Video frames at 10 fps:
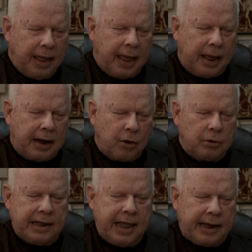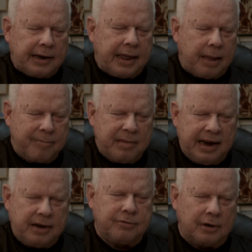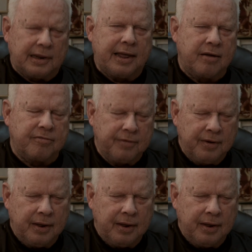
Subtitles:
and he only had like a minute to live.